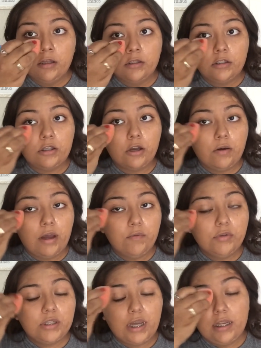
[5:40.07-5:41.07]
So I
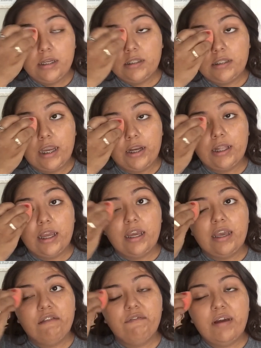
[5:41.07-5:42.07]
was kind of scared, like
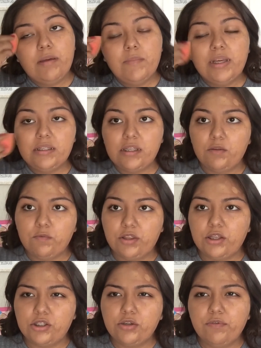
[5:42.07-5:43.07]
if I mix it with
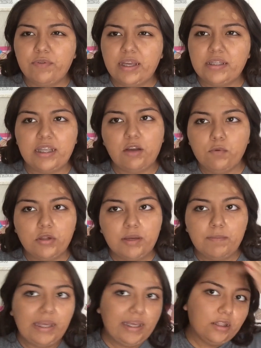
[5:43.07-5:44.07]
a Too Faced, like will it
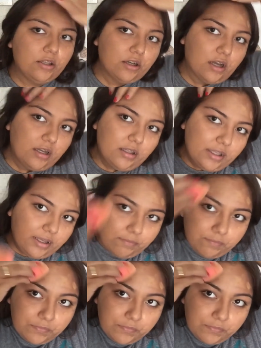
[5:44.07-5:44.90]
make it look ugly?